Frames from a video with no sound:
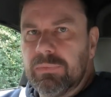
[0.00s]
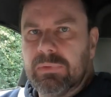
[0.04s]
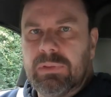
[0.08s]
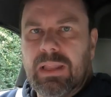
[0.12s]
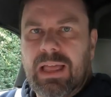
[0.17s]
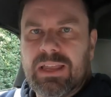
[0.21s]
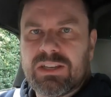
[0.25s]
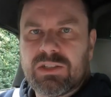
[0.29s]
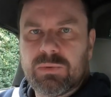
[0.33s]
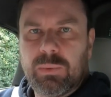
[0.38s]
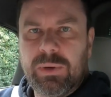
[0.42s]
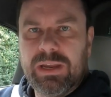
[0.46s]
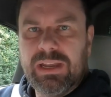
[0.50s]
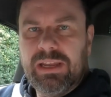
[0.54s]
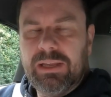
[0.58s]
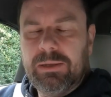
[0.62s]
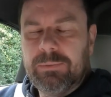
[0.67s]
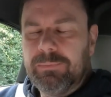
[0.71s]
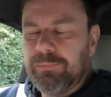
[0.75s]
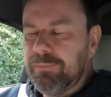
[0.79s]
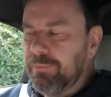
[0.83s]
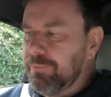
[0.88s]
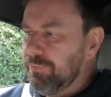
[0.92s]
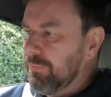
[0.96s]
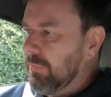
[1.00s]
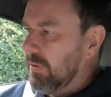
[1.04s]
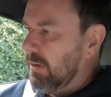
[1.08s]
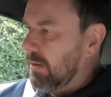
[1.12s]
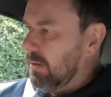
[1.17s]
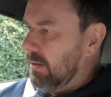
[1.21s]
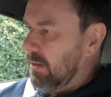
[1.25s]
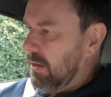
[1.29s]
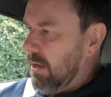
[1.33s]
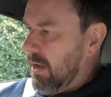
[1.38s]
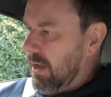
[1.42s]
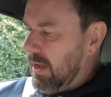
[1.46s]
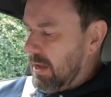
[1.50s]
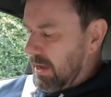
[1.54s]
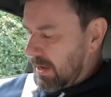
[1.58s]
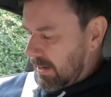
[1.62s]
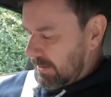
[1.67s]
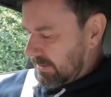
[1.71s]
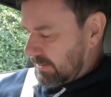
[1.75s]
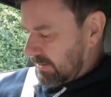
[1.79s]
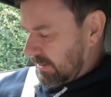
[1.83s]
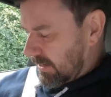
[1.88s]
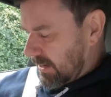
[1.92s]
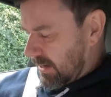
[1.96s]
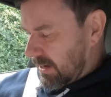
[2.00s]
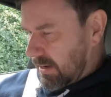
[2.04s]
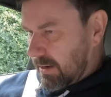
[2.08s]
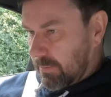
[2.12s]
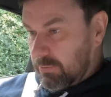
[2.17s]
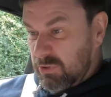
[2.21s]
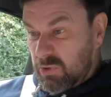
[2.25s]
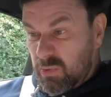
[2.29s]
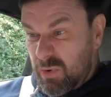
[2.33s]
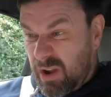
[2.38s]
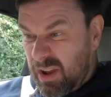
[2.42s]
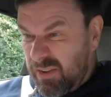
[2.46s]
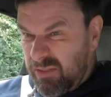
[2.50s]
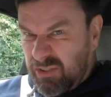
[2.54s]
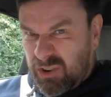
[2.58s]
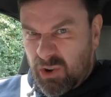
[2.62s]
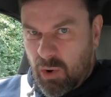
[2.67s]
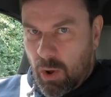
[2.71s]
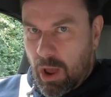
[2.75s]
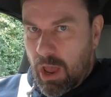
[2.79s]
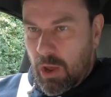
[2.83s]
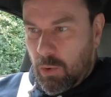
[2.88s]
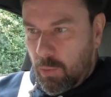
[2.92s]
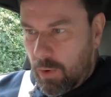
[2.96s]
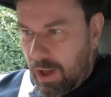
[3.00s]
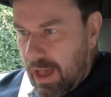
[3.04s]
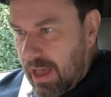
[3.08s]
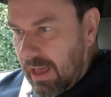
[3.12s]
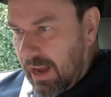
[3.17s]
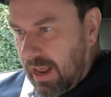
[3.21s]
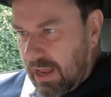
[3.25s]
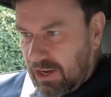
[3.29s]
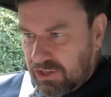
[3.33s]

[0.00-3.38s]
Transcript: last week, and it was away for quite a while.